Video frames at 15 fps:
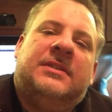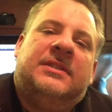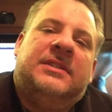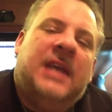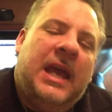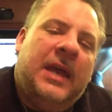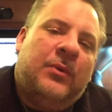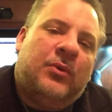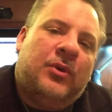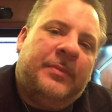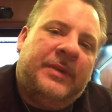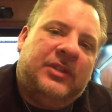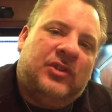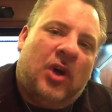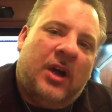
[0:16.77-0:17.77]
Today we're going to
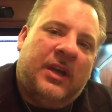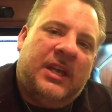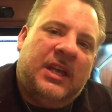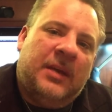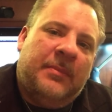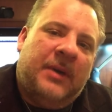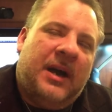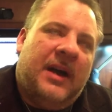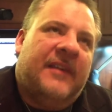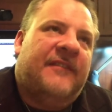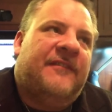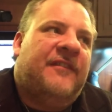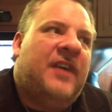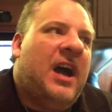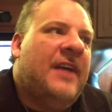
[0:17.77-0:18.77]
be talking
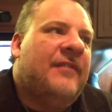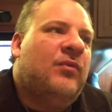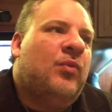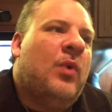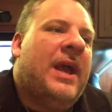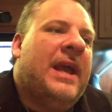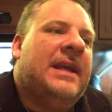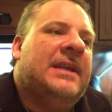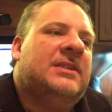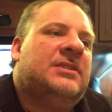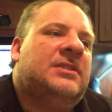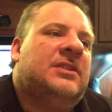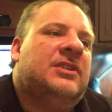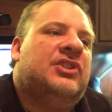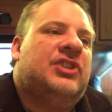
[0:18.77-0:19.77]
about 5 ways
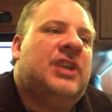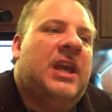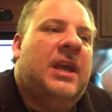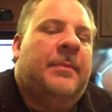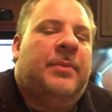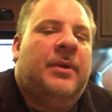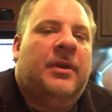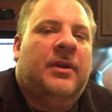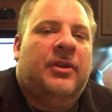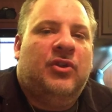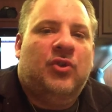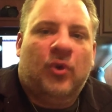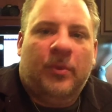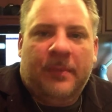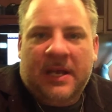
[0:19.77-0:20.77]
to shape
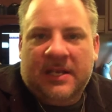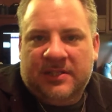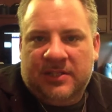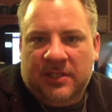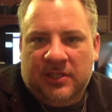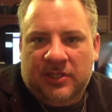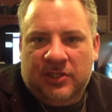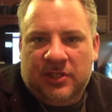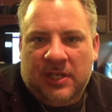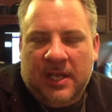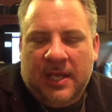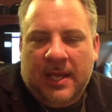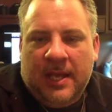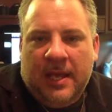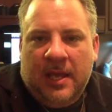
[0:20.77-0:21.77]
your message.
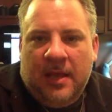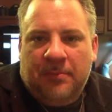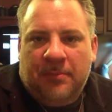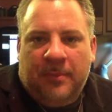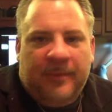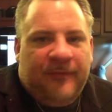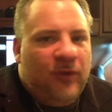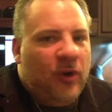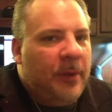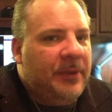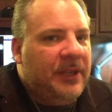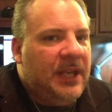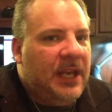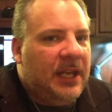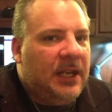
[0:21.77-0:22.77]
But before I
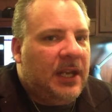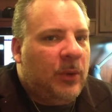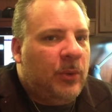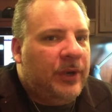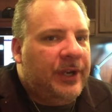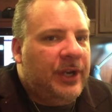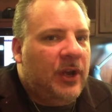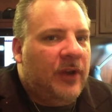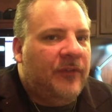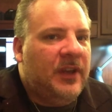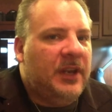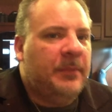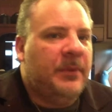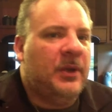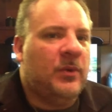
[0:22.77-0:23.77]
begin, I want to know if
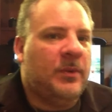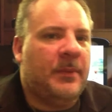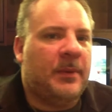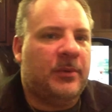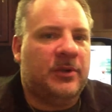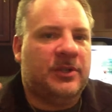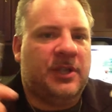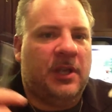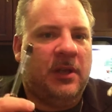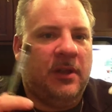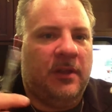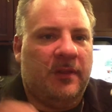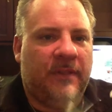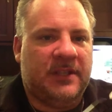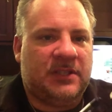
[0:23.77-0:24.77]
anybody remembers
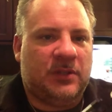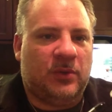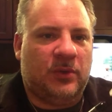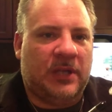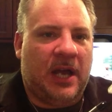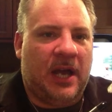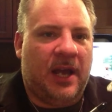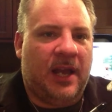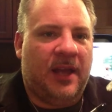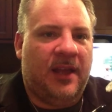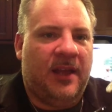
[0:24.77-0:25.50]
this little guy,